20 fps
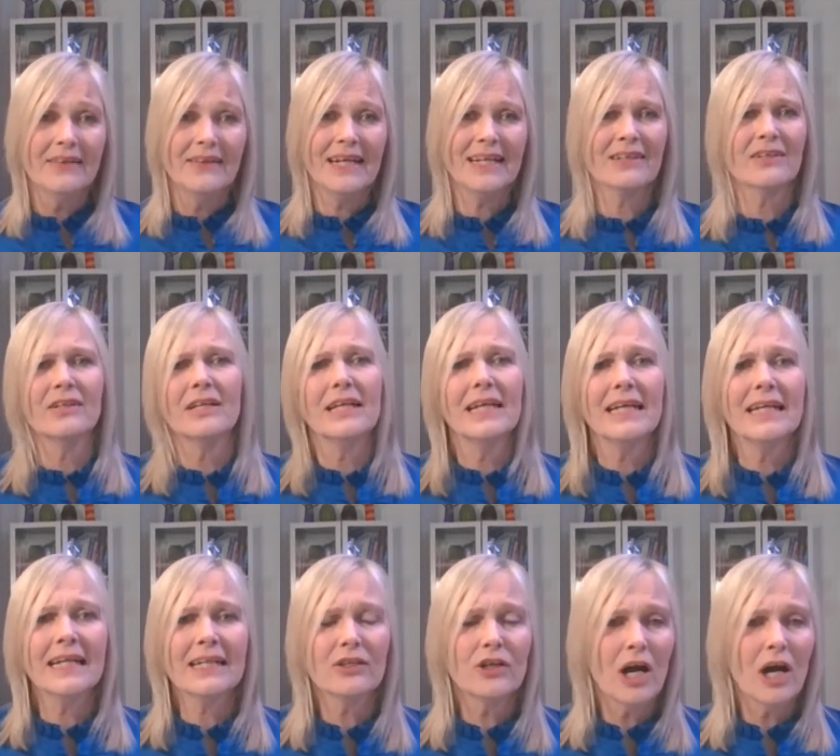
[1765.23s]

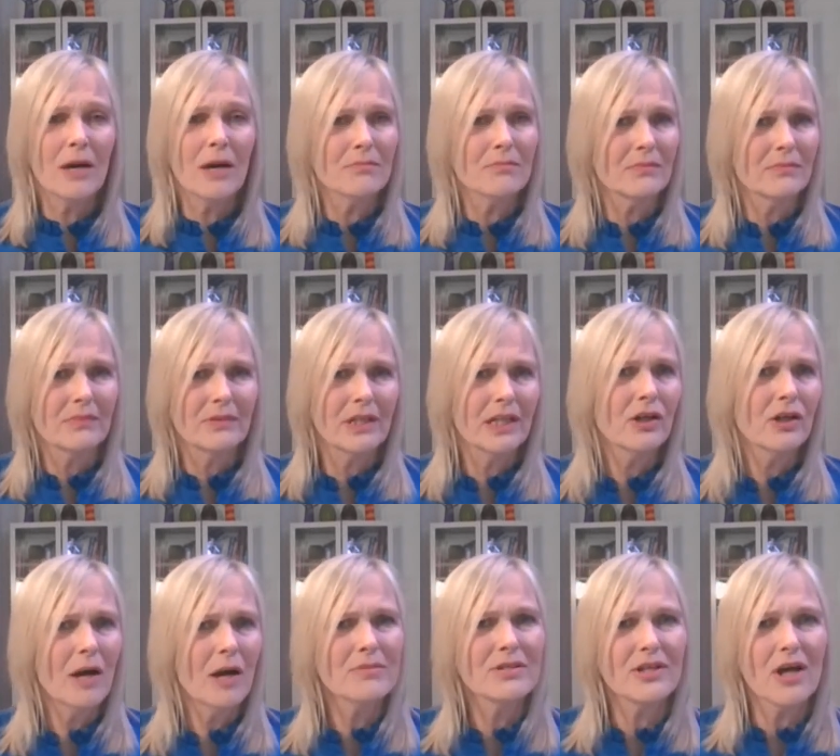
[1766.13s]
it
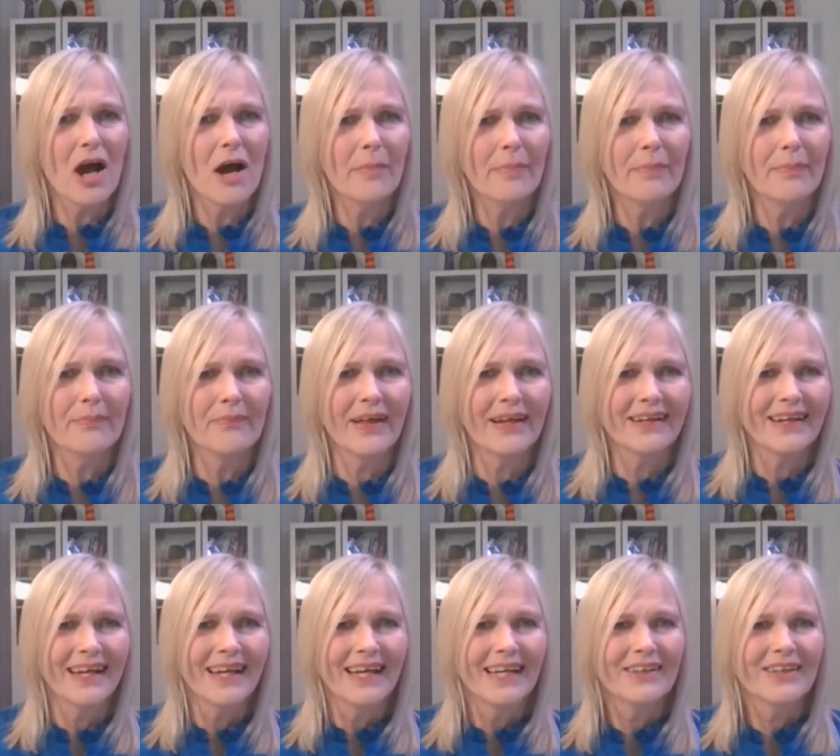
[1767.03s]
comes up
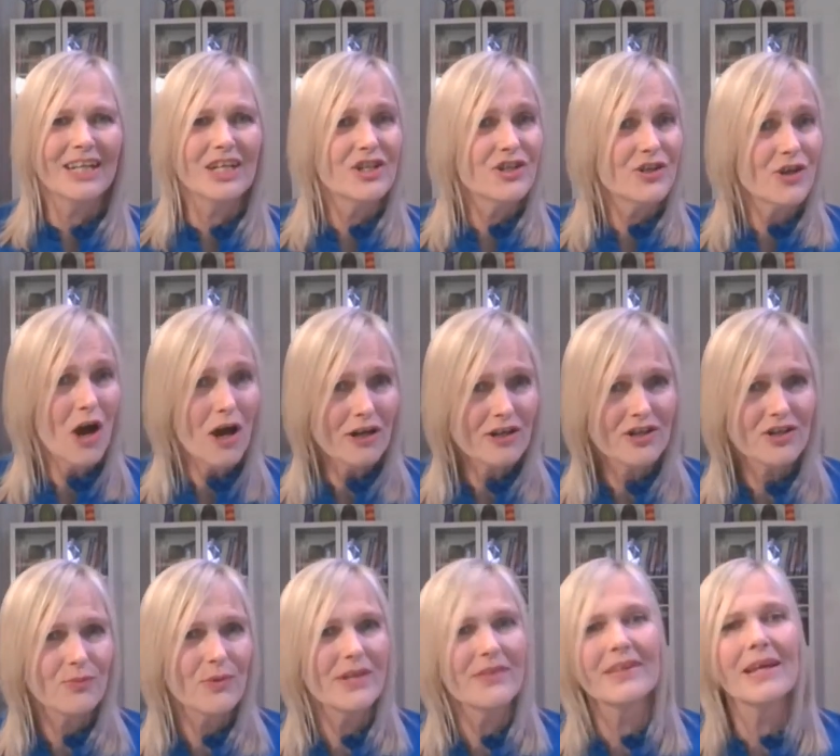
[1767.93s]
that the
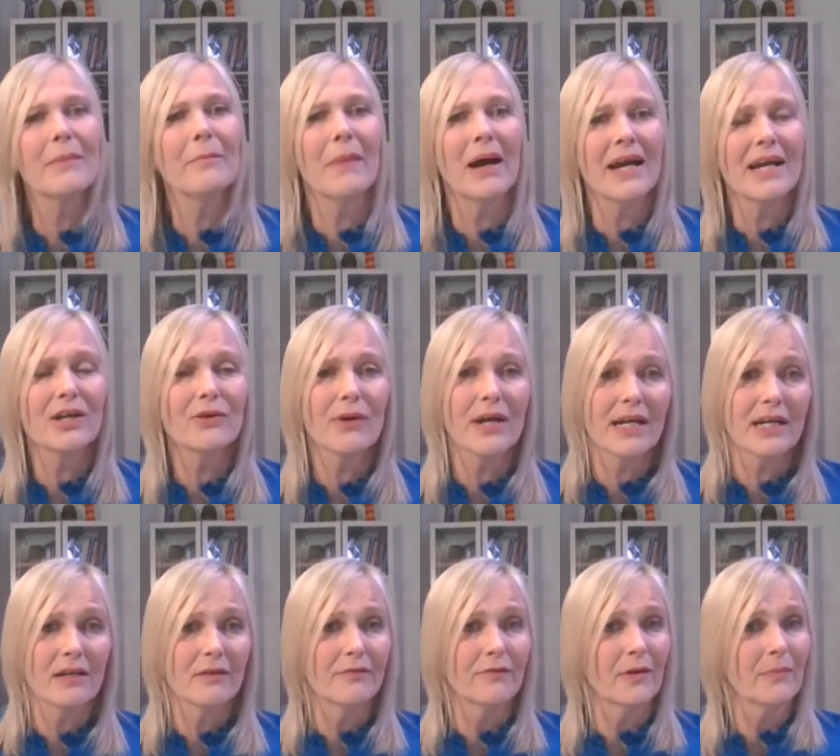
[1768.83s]
Dutch, when they
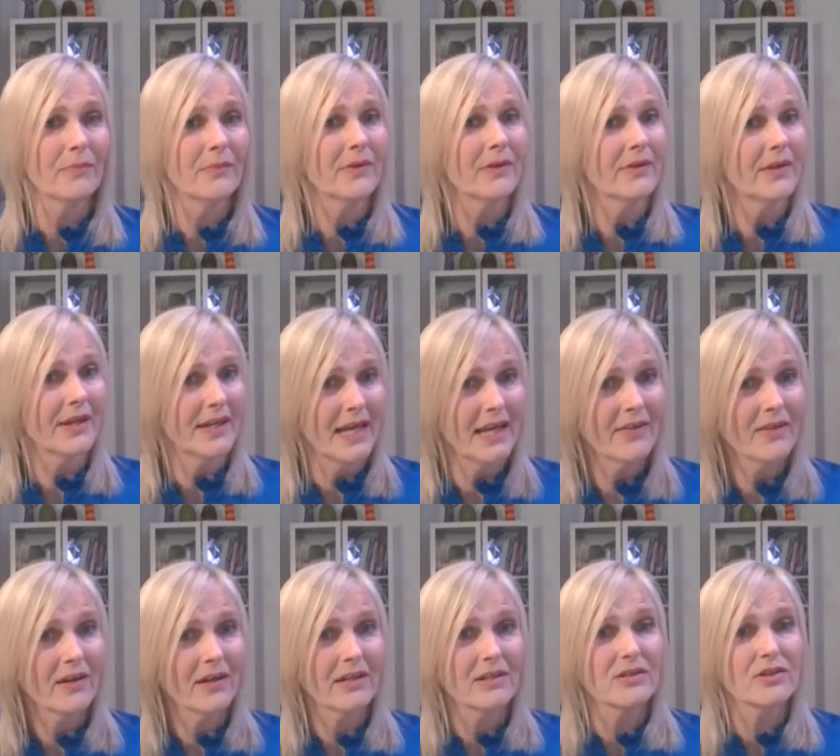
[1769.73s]
migrated from the
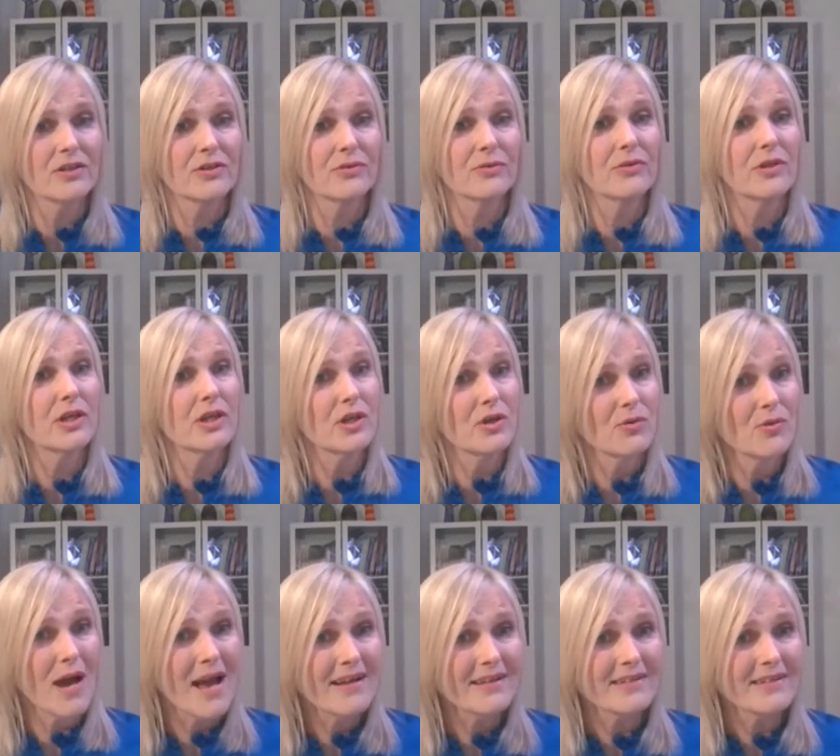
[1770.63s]
Netherlands to the
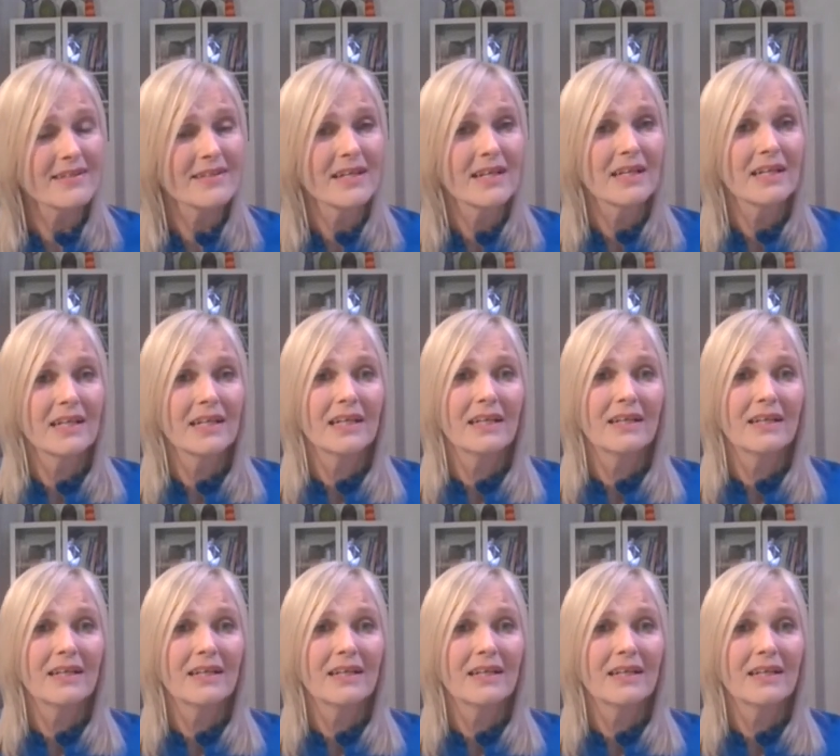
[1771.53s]
US,